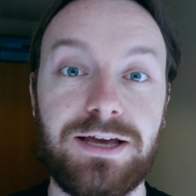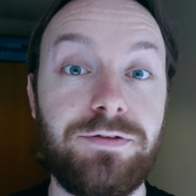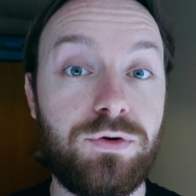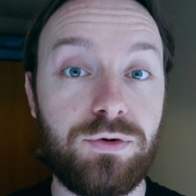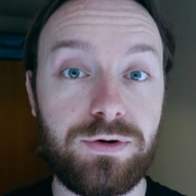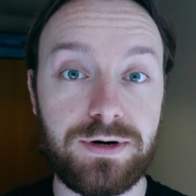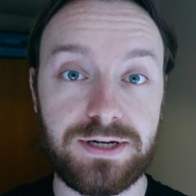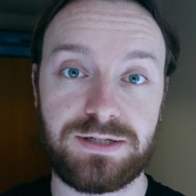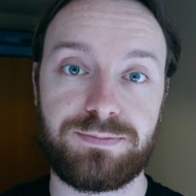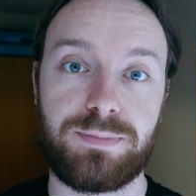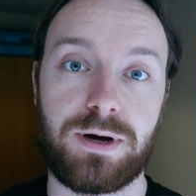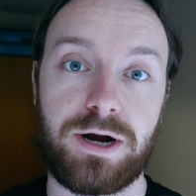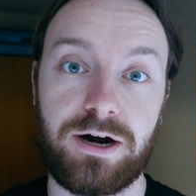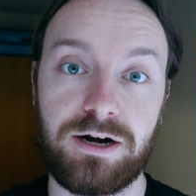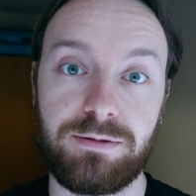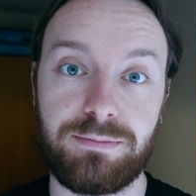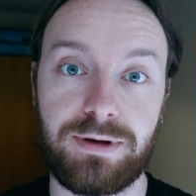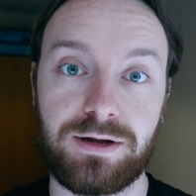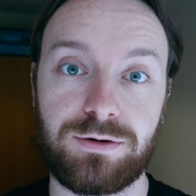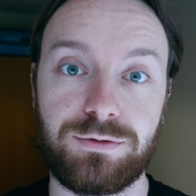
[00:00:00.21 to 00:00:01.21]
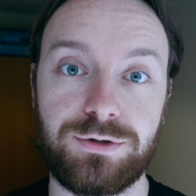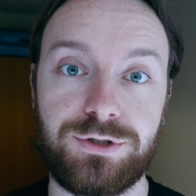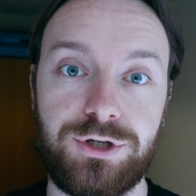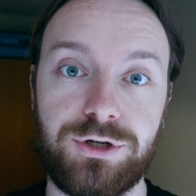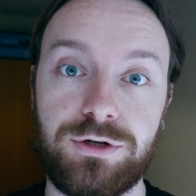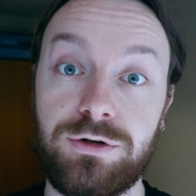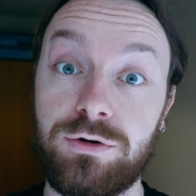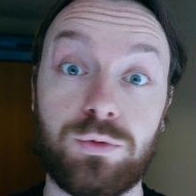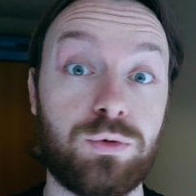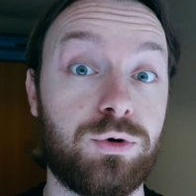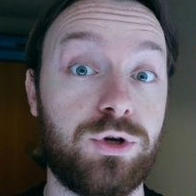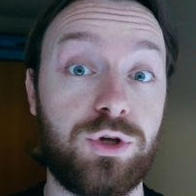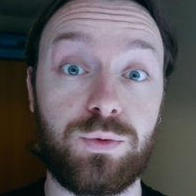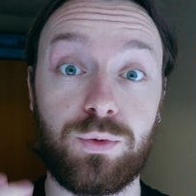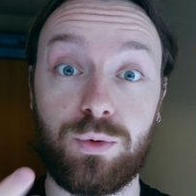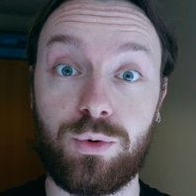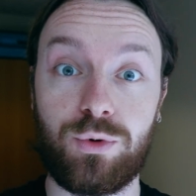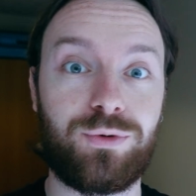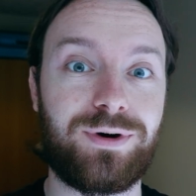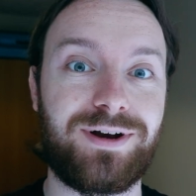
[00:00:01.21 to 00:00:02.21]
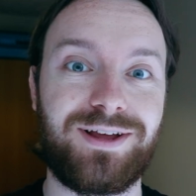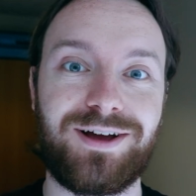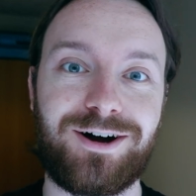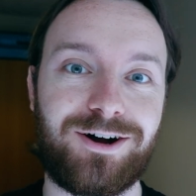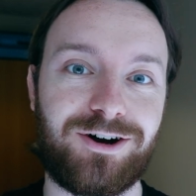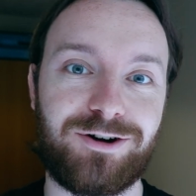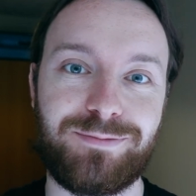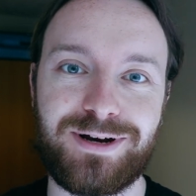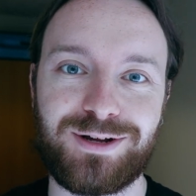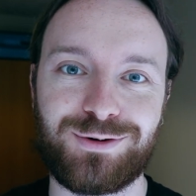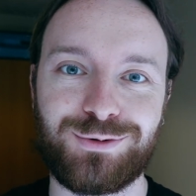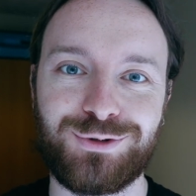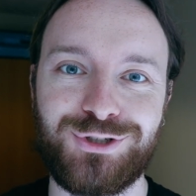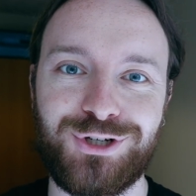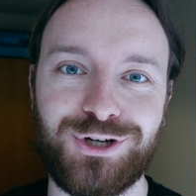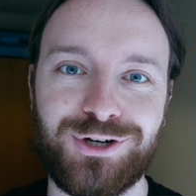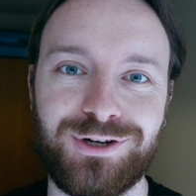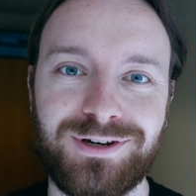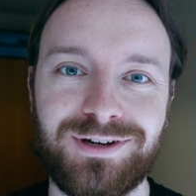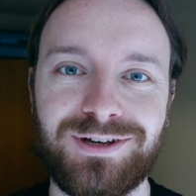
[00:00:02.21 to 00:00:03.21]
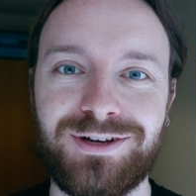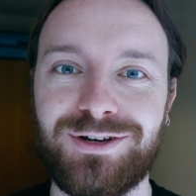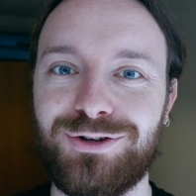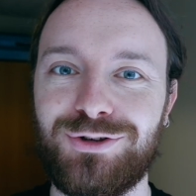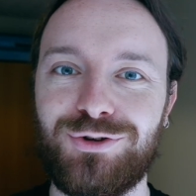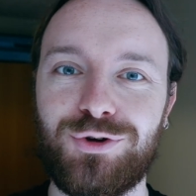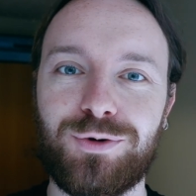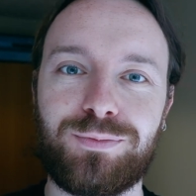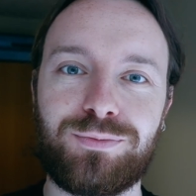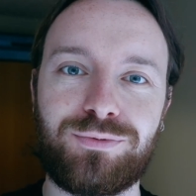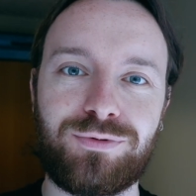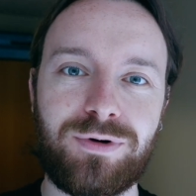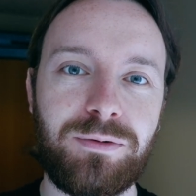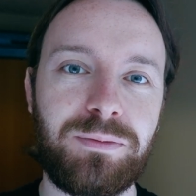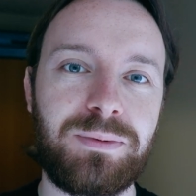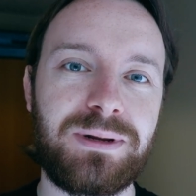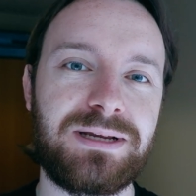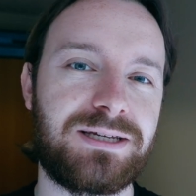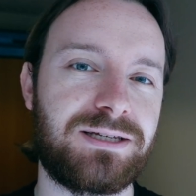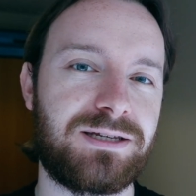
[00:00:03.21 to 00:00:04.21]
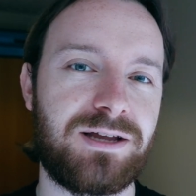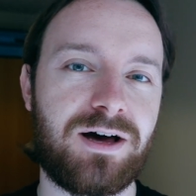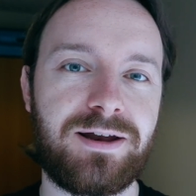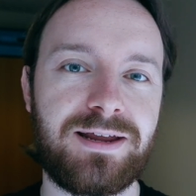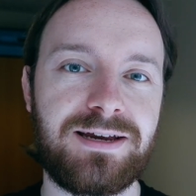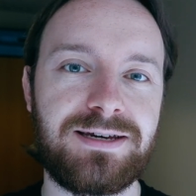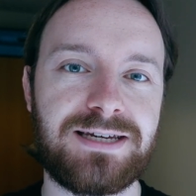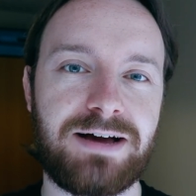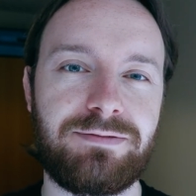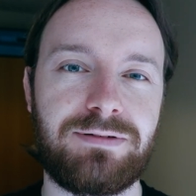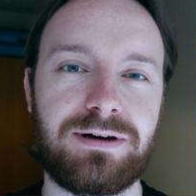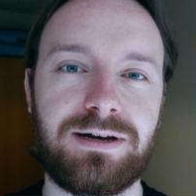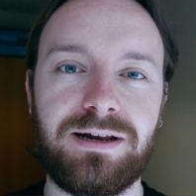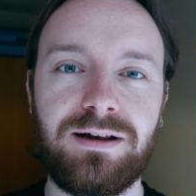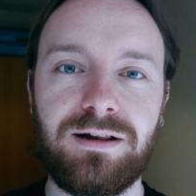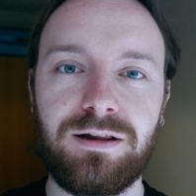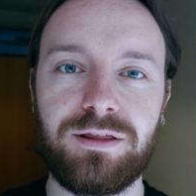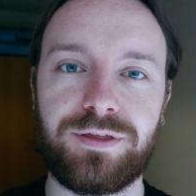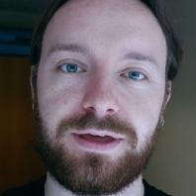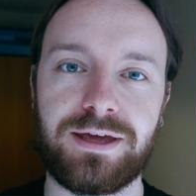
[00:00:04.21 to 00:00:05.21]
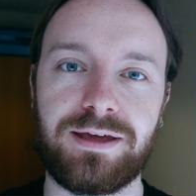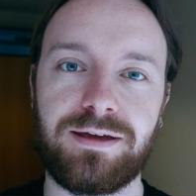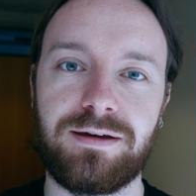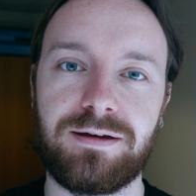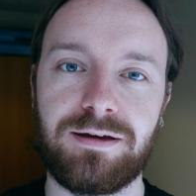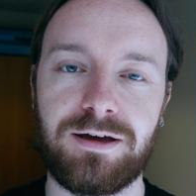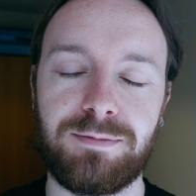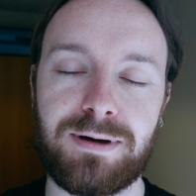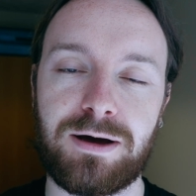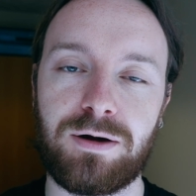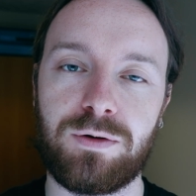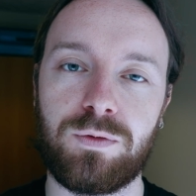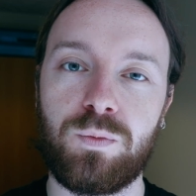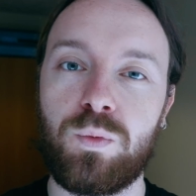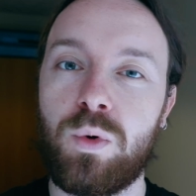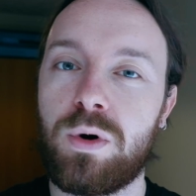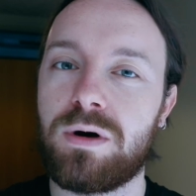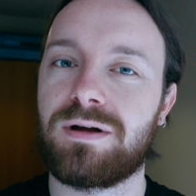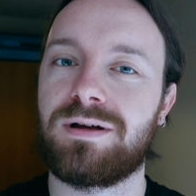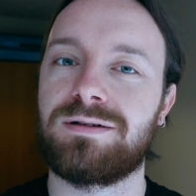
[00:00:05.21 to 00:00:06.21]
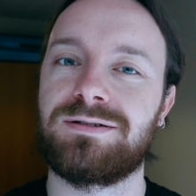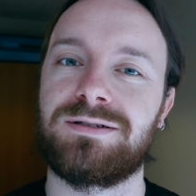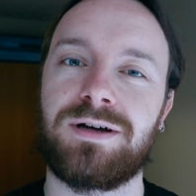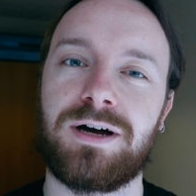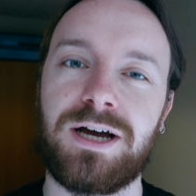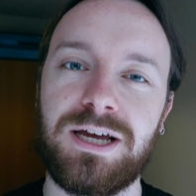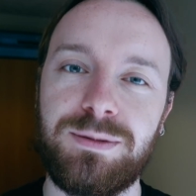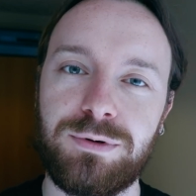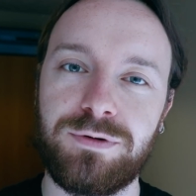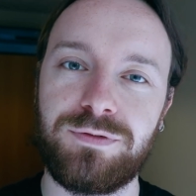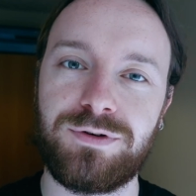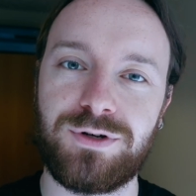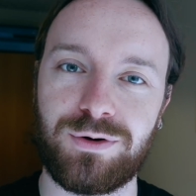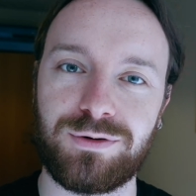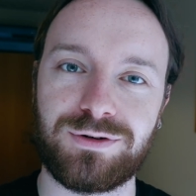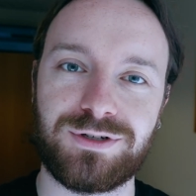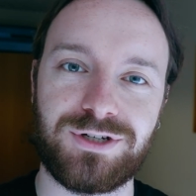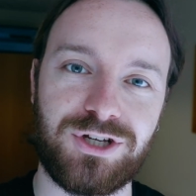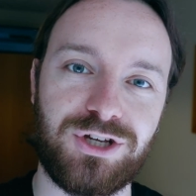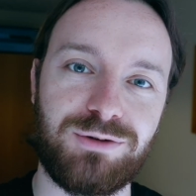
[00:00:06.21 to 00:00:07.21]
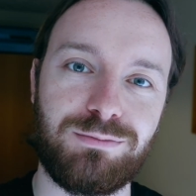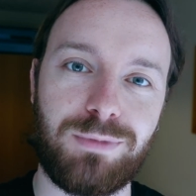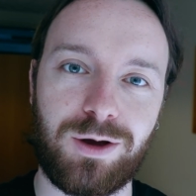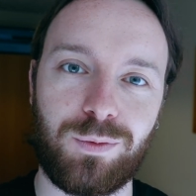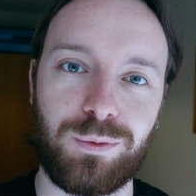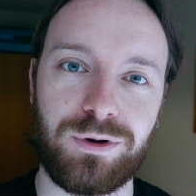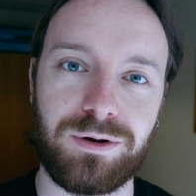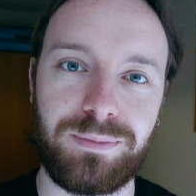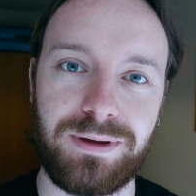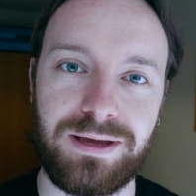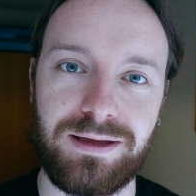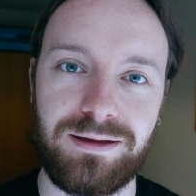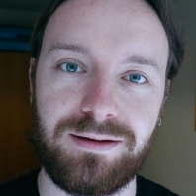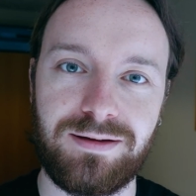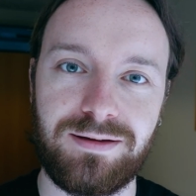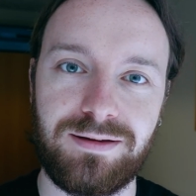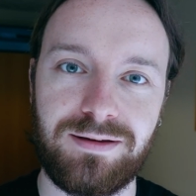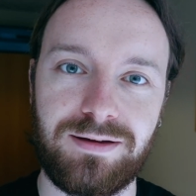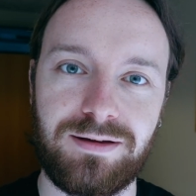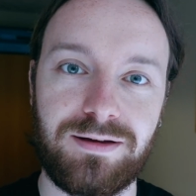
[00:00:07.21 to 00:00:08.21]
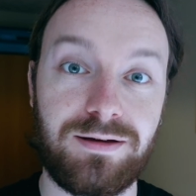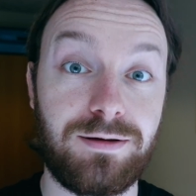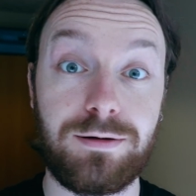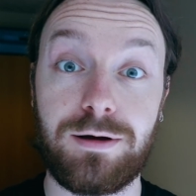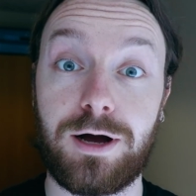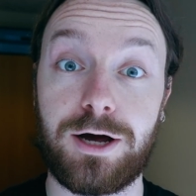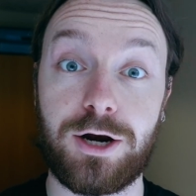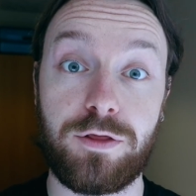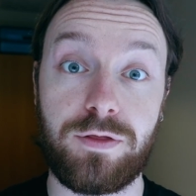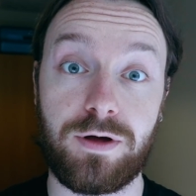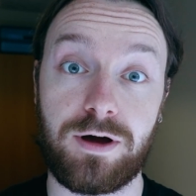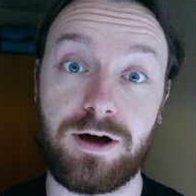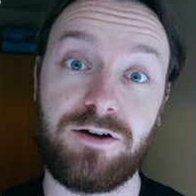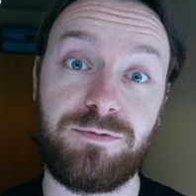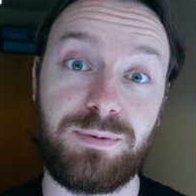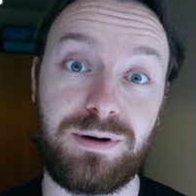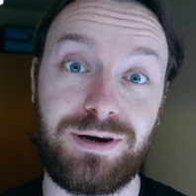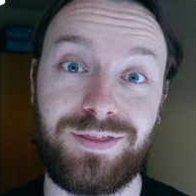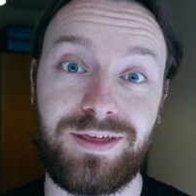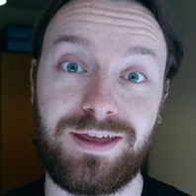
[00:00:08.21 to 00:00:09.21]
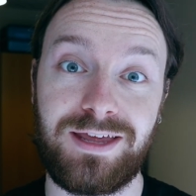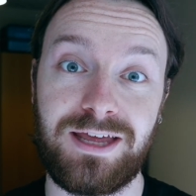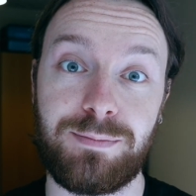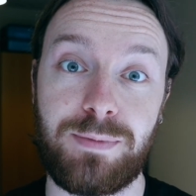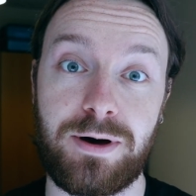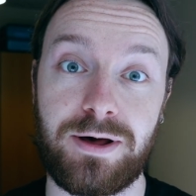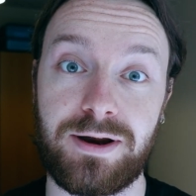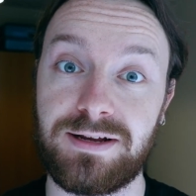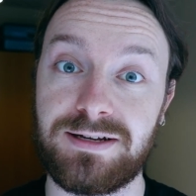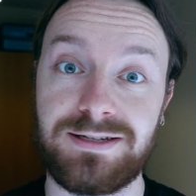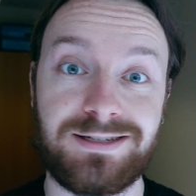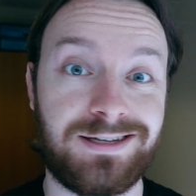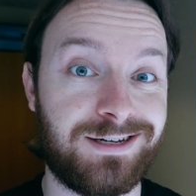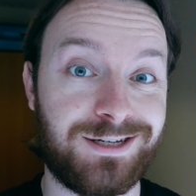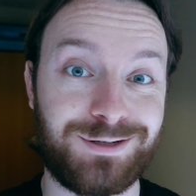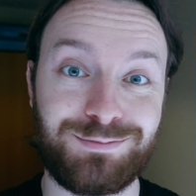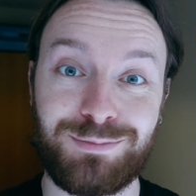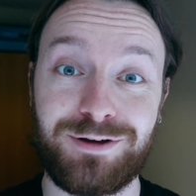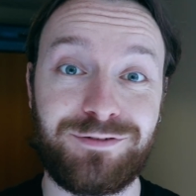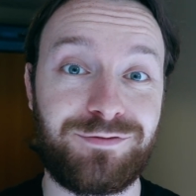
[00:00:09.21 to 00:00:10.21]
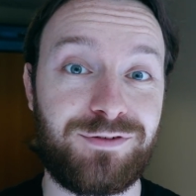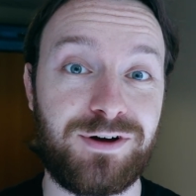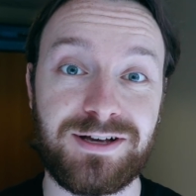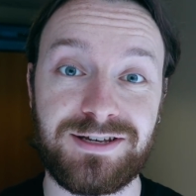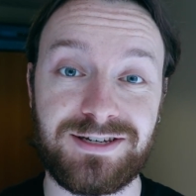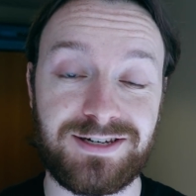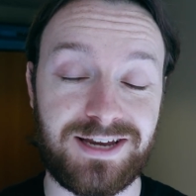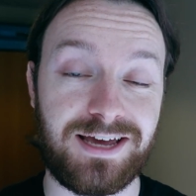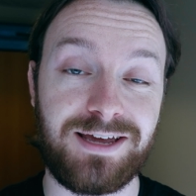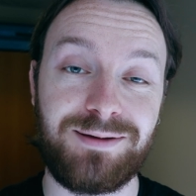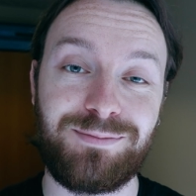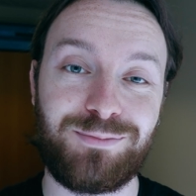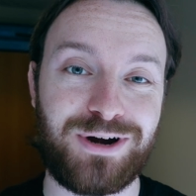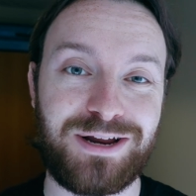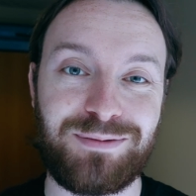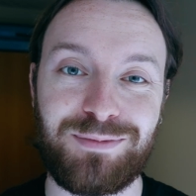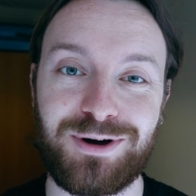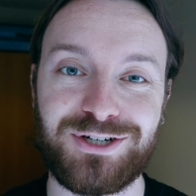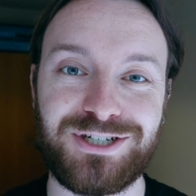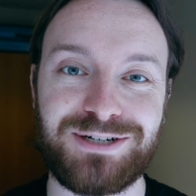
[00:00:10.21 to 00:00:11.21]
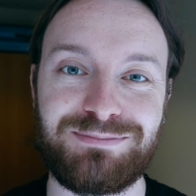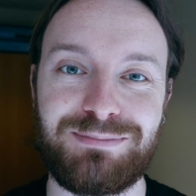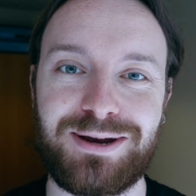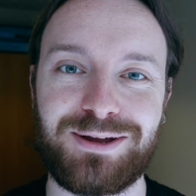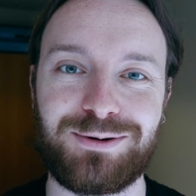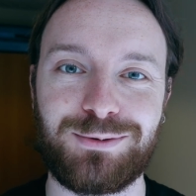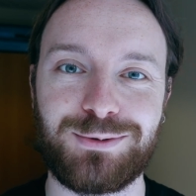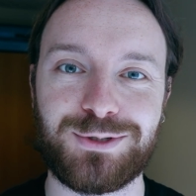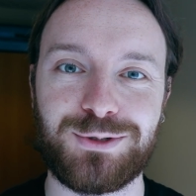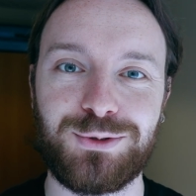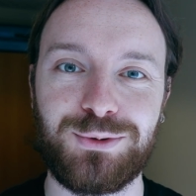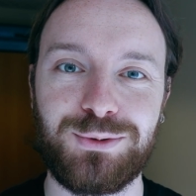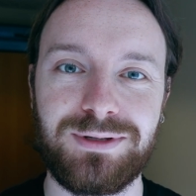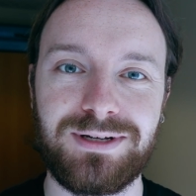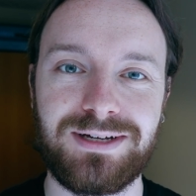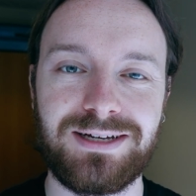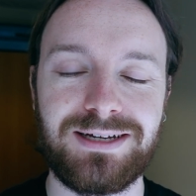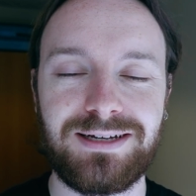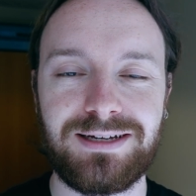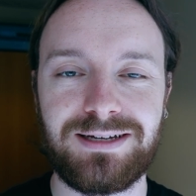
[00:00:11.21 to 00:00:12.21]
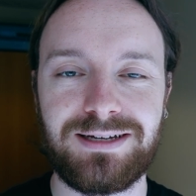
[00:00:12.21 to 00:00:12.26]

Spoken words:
If you're an aspiring medical student or you already are a medical student, you're probably starting to have a little think about what type of doctor you might want to be. I know that I've been thinking about it since my first day, pretty much in medical school,